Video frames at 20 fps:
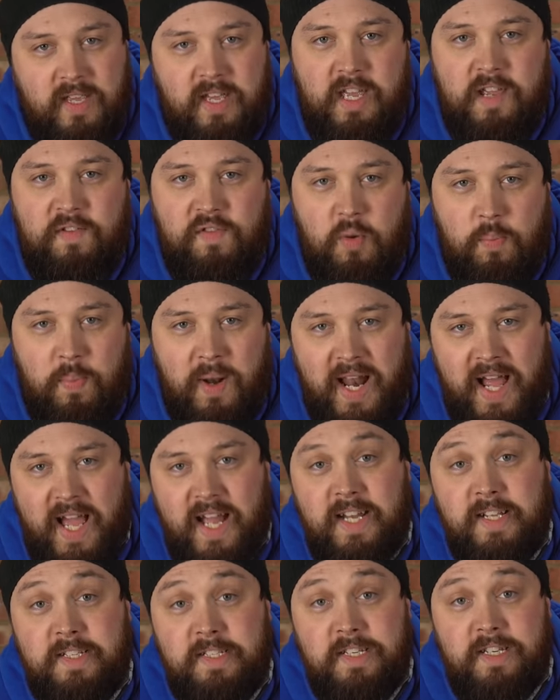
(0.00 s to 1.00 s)
If you're
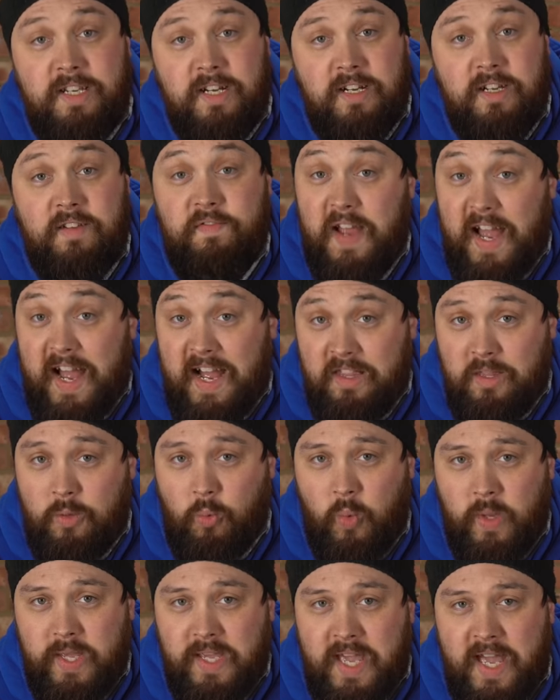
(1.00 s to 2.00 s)
planning to dive at the
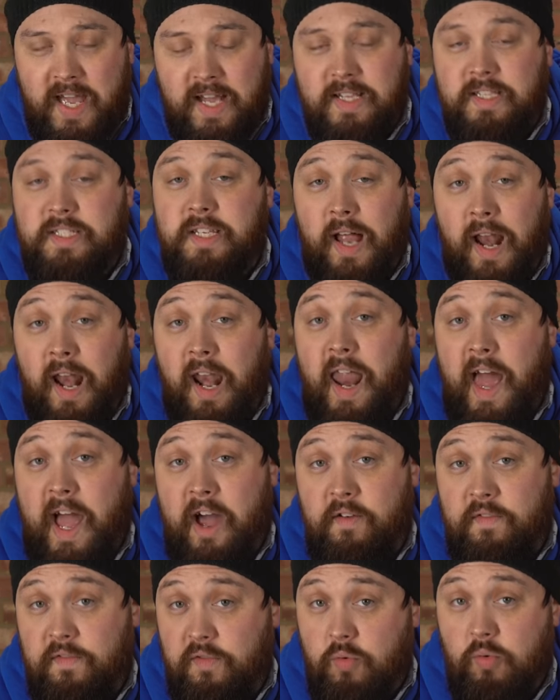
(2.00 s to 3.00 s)
weekend,
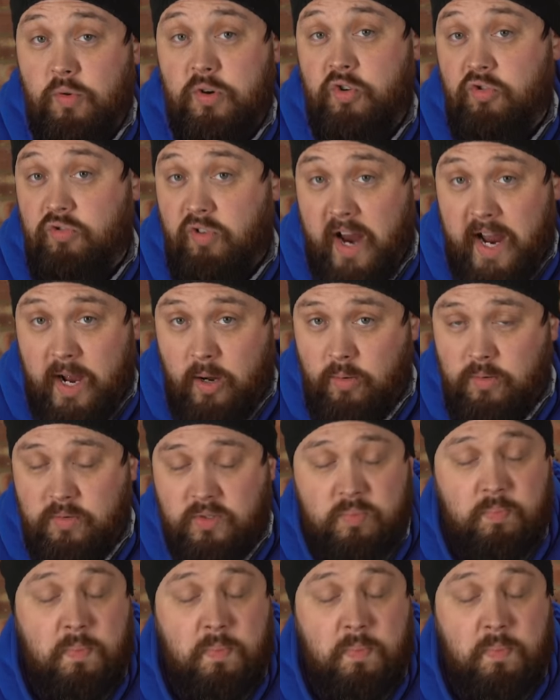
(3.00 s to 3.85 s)
allow for crowds,